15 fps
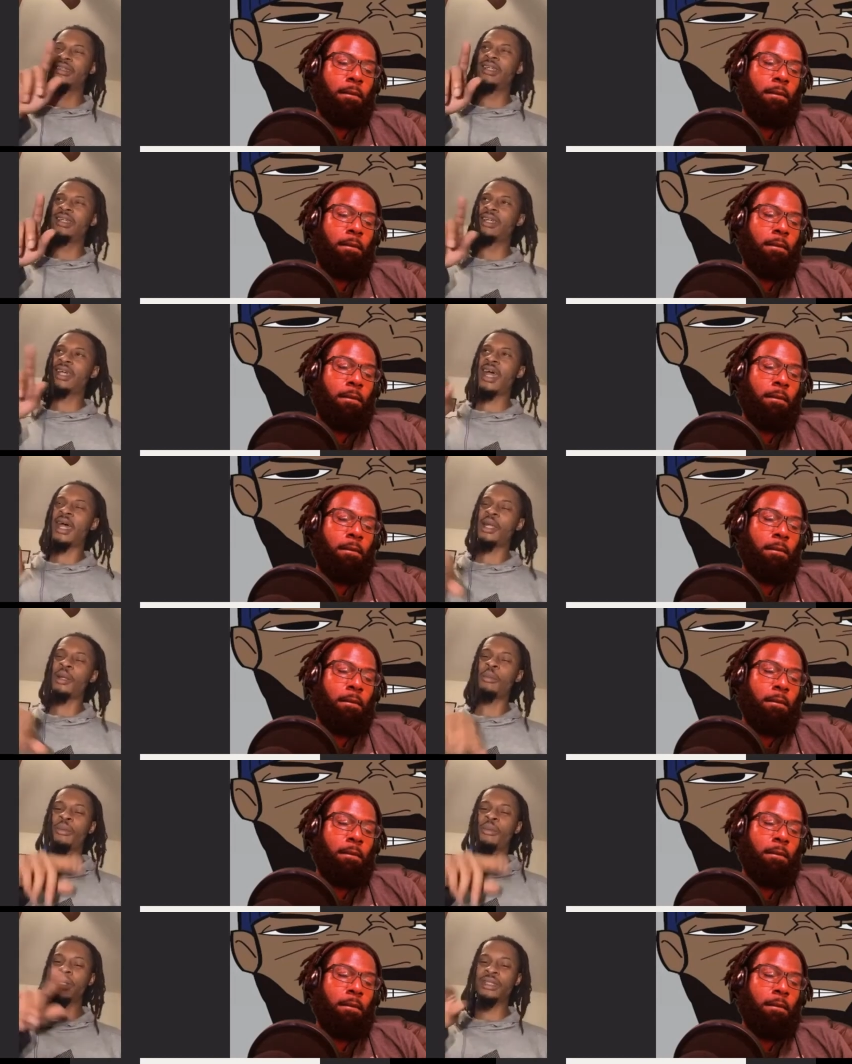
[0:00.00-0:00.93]
Speaker 1: It kind
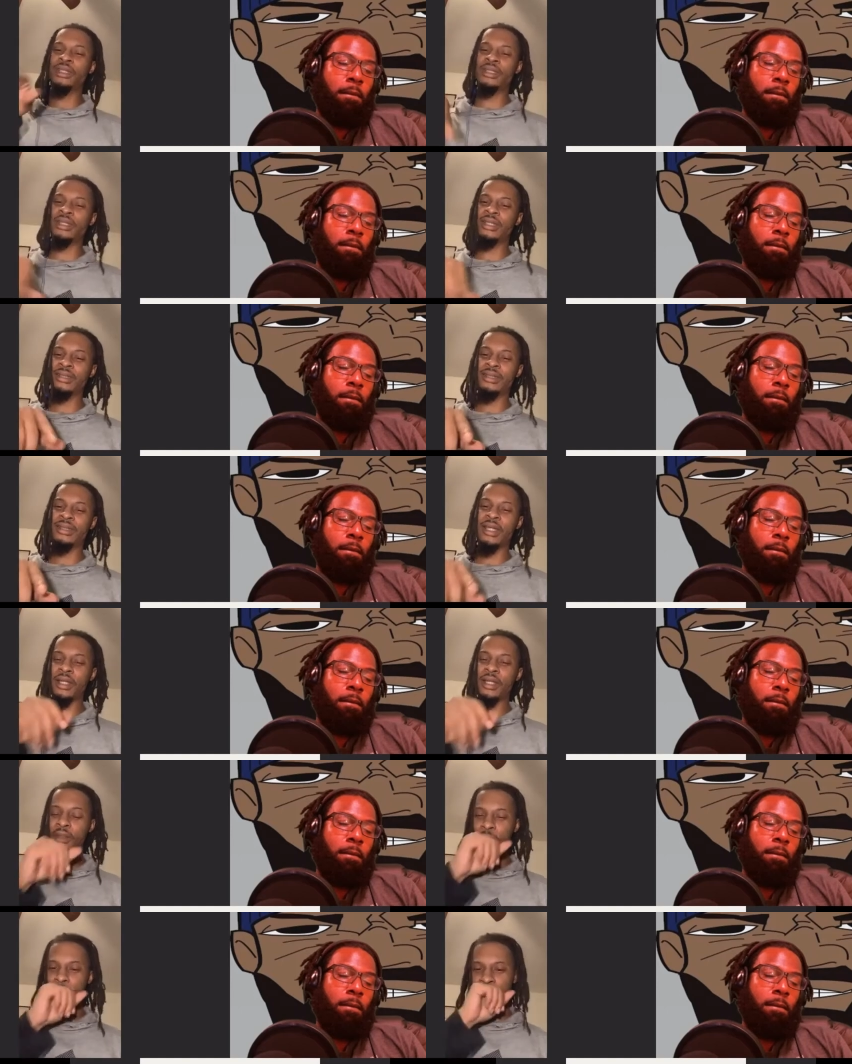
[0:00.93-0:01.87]
of brings things
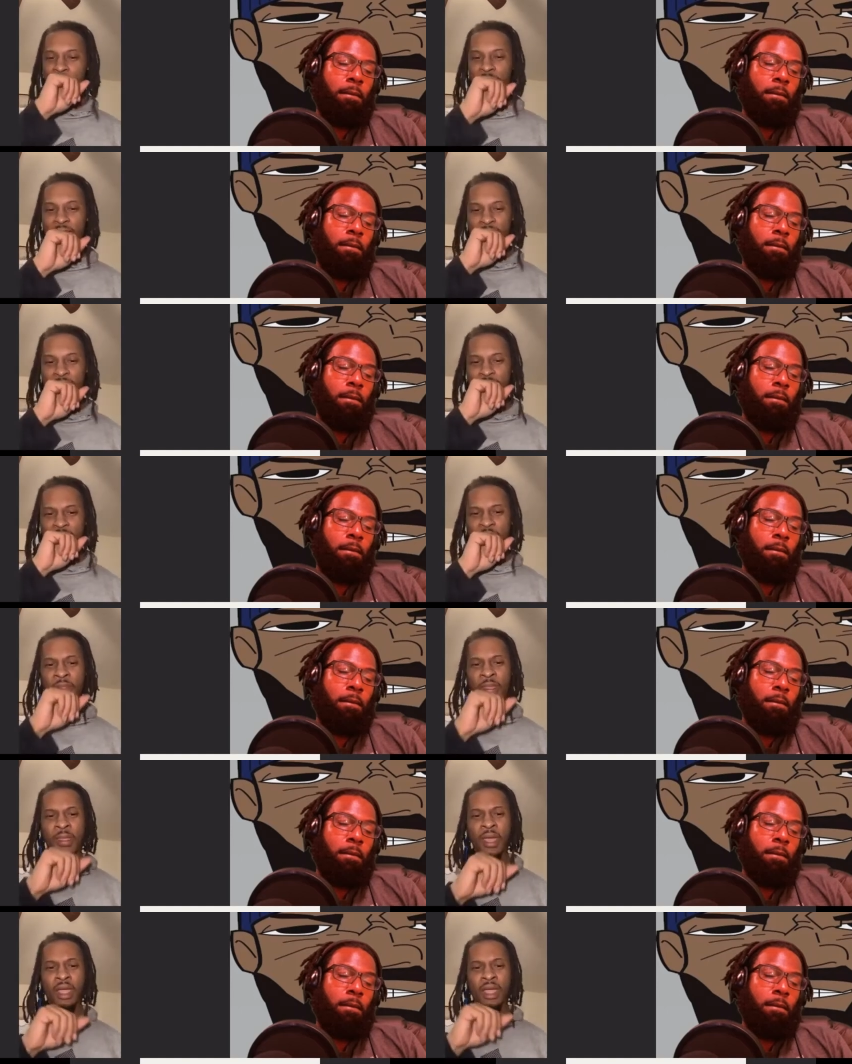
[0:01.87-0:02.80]
together because
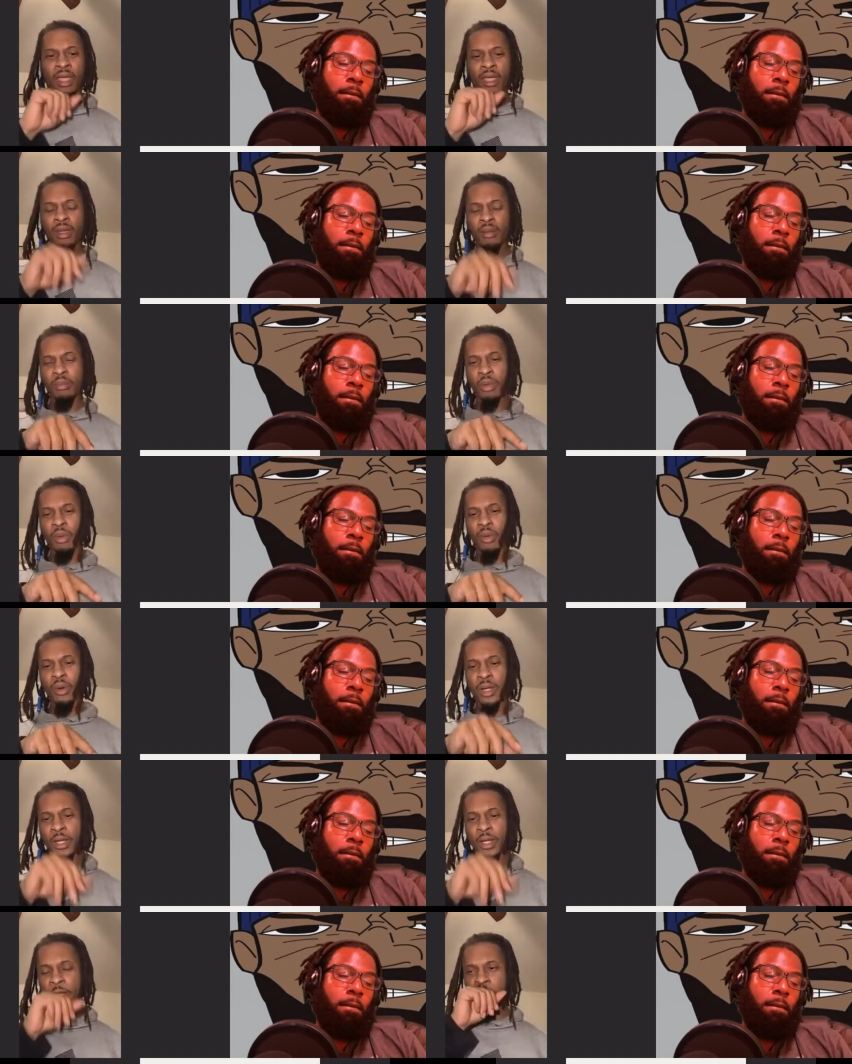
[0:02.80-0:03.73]
Hit
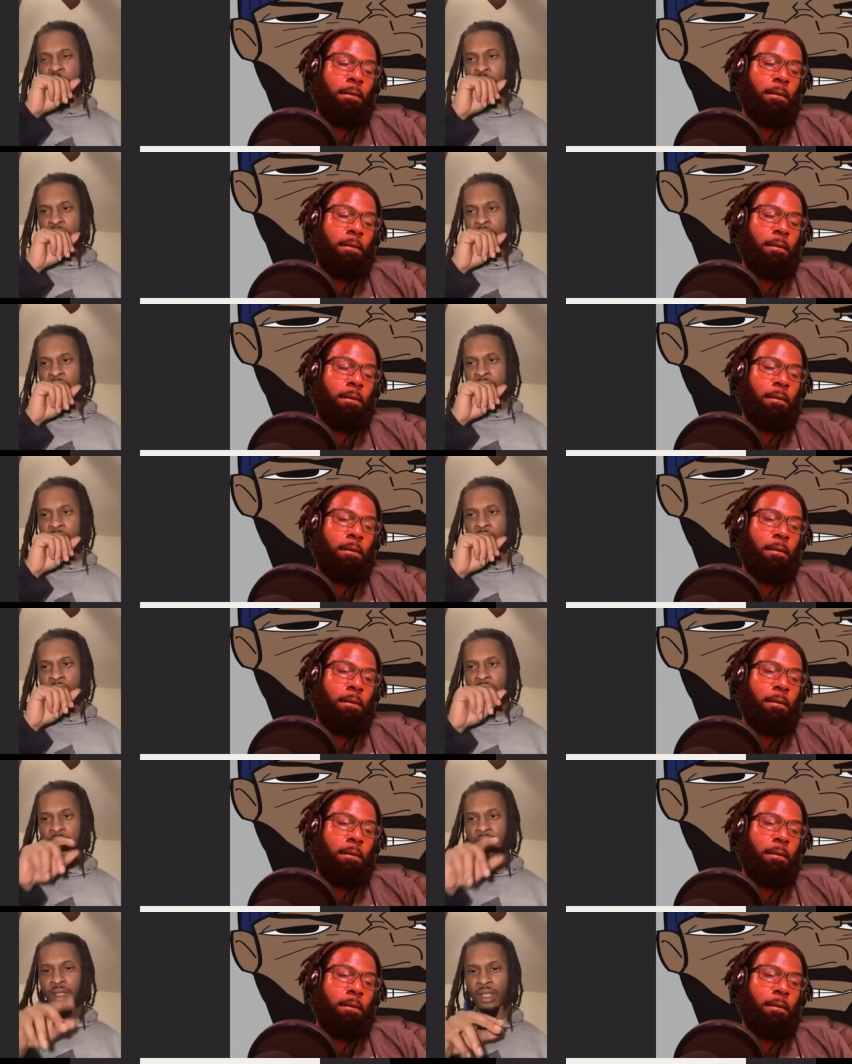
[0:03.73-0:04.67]
Boy
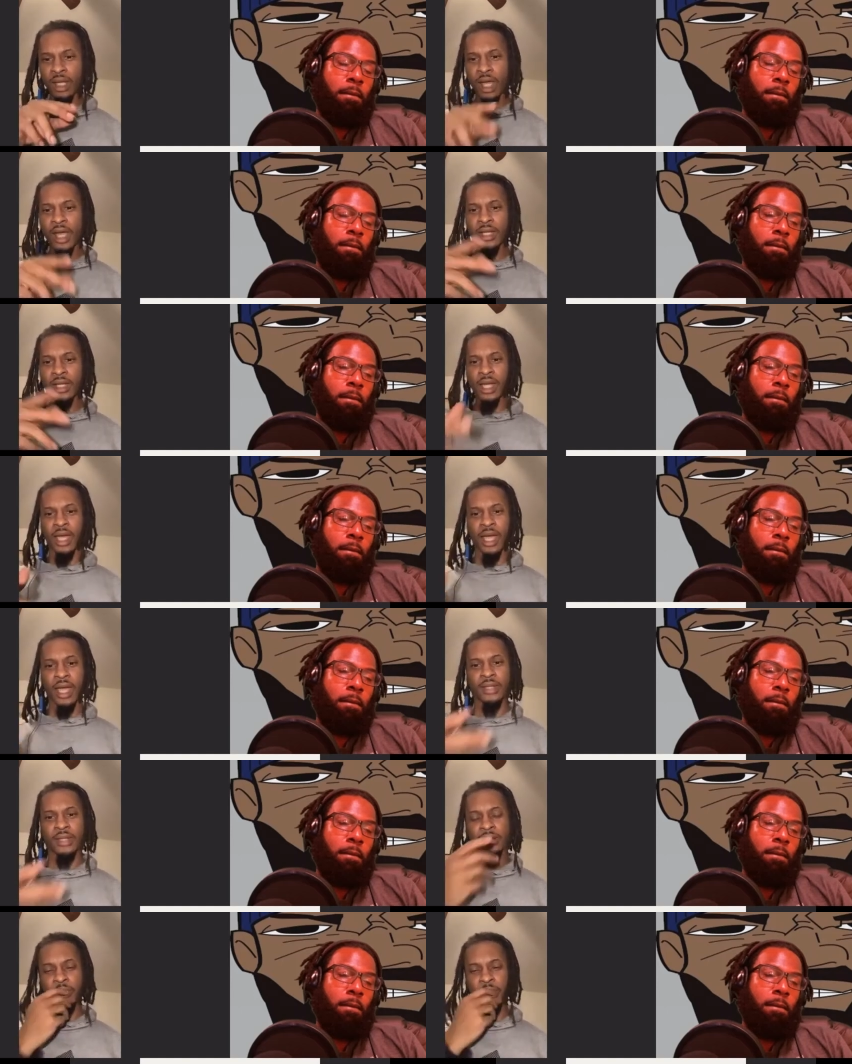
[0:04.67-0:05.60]
and Kanye
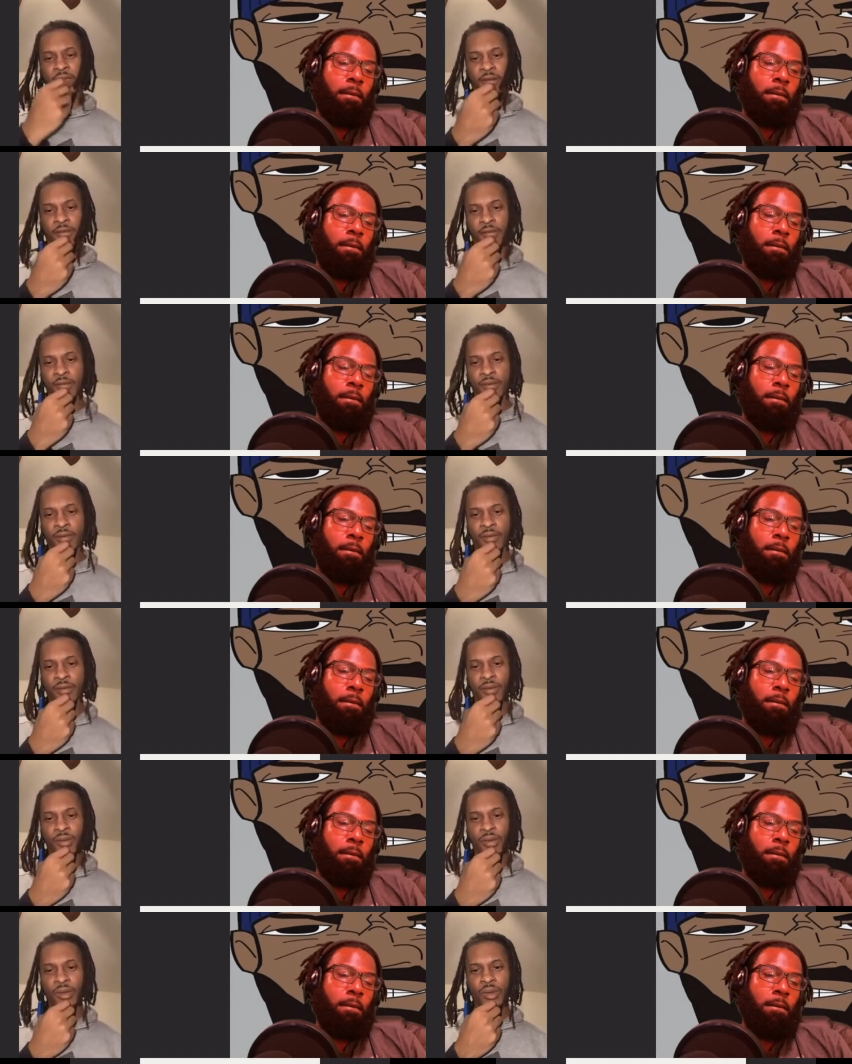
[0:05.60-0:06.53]
has a beef
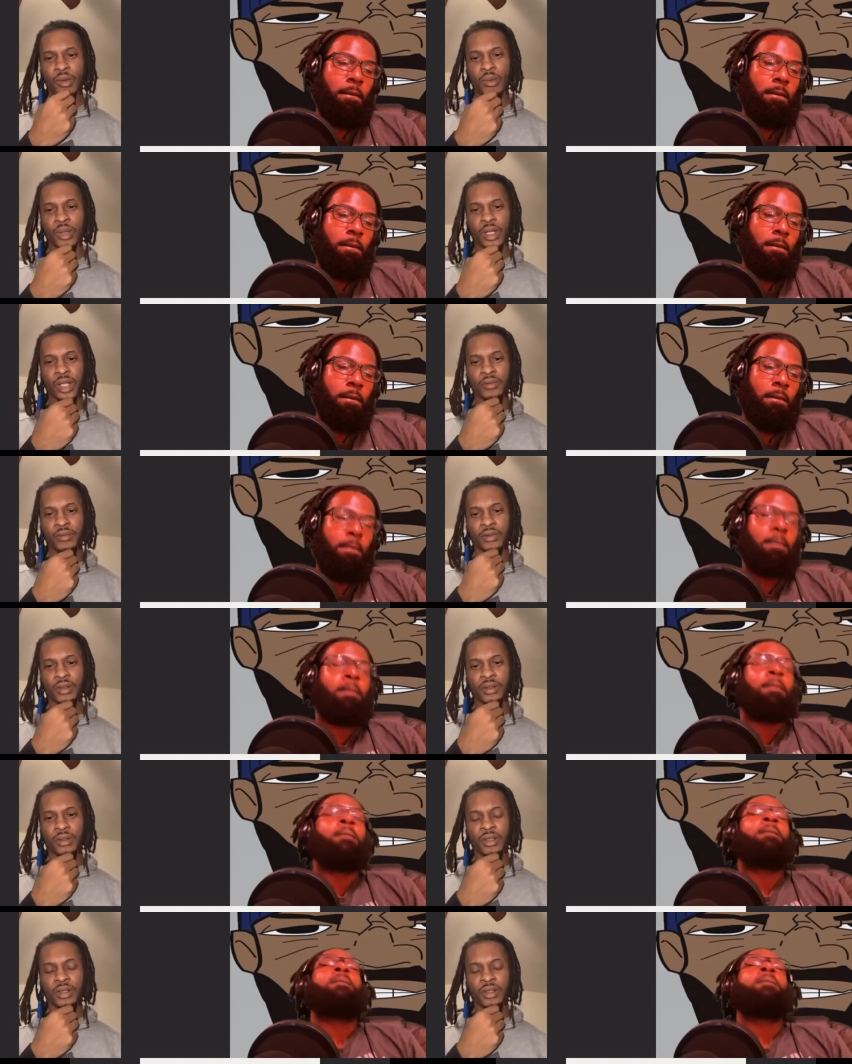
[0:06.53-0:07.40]
or whatever.